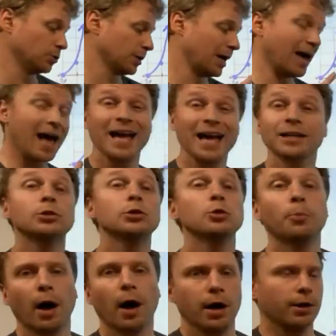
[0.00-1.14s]
Add 2
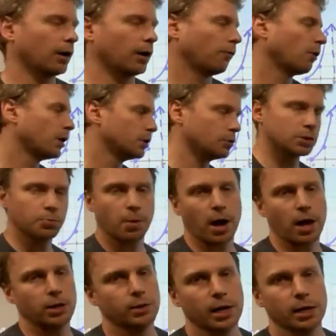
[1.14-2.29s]
pi, you're going to run to a spot you
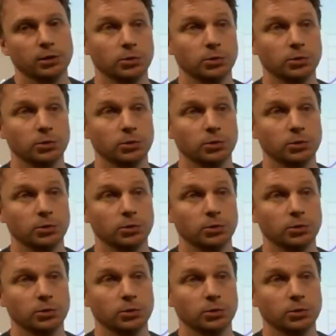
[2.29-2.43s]
can't use.